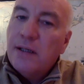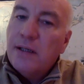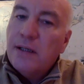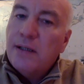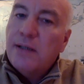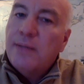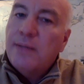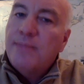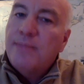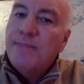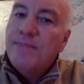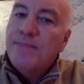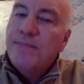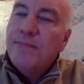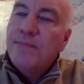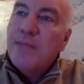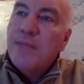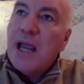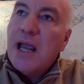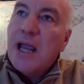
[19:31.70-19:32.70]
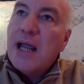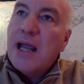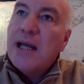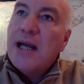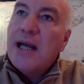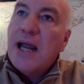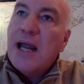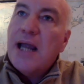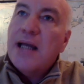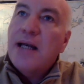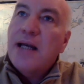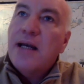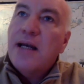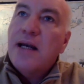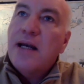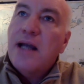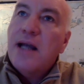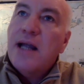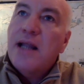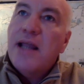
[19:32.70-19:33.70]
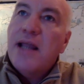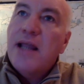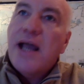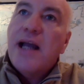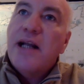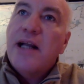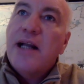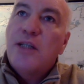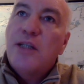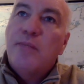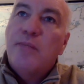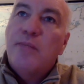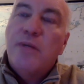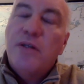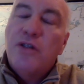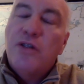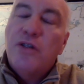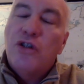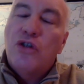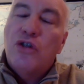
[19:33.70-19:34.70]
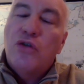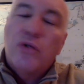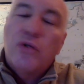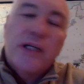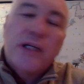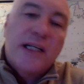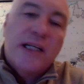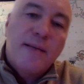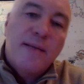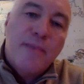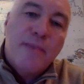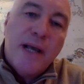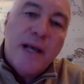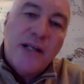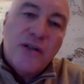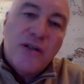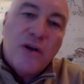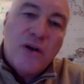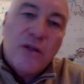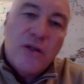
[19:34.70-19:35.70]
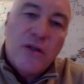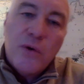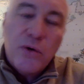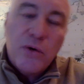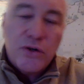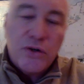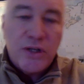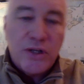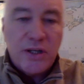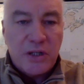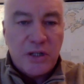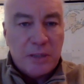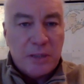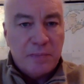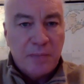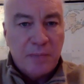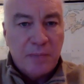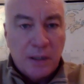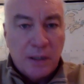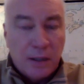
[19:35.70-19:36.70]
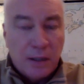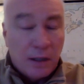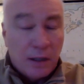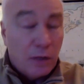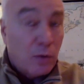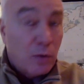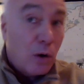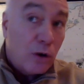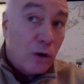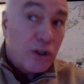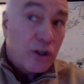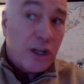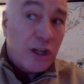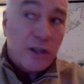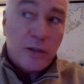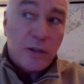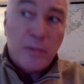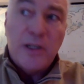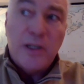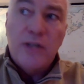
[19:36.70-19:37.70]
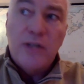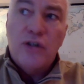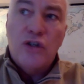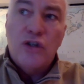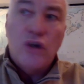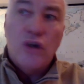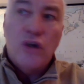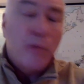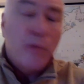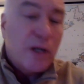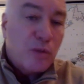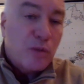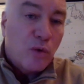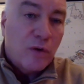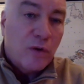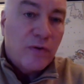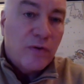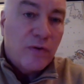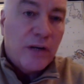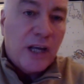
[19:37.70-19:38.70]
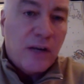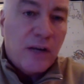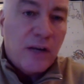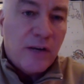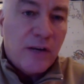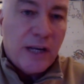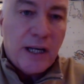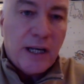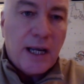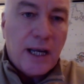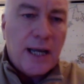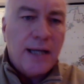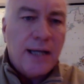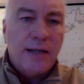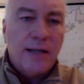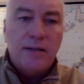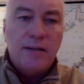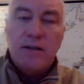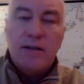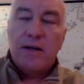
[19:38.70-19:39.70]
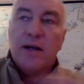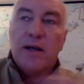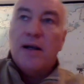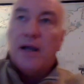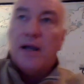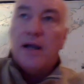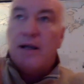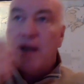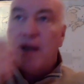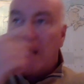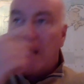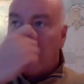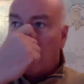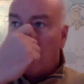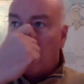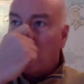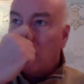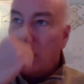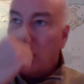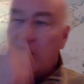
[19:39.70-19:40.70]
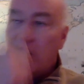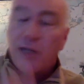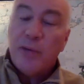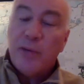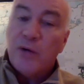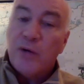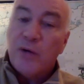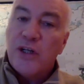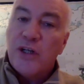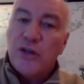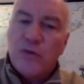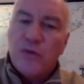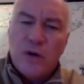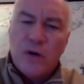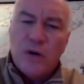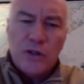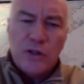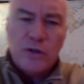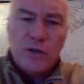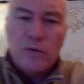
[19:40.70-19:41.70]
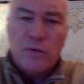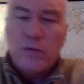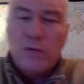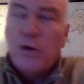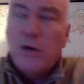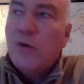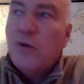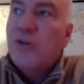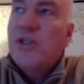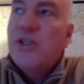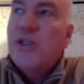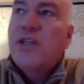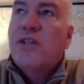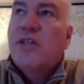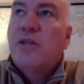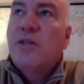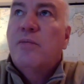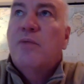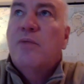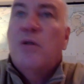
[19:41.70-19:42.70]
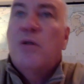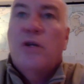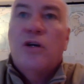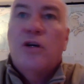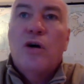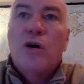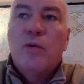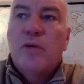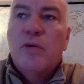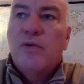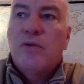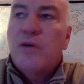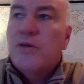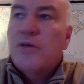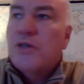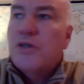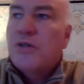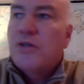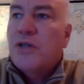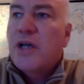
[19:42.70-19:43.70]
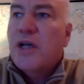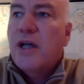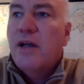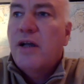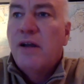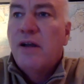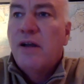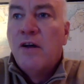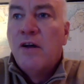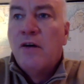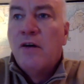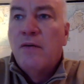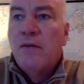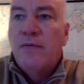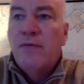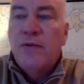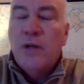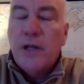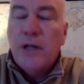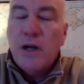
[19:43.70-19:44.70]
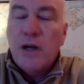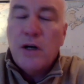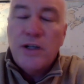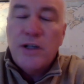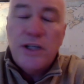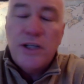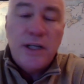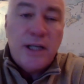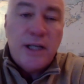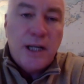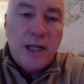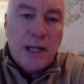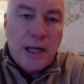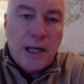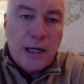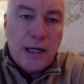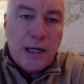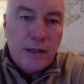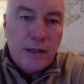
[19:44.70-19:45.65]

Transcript: and that is strictly based on the rotor system. The rotor system is so much more forgiving, and semi-rigid rotor system on the Cobra versus a fully articulated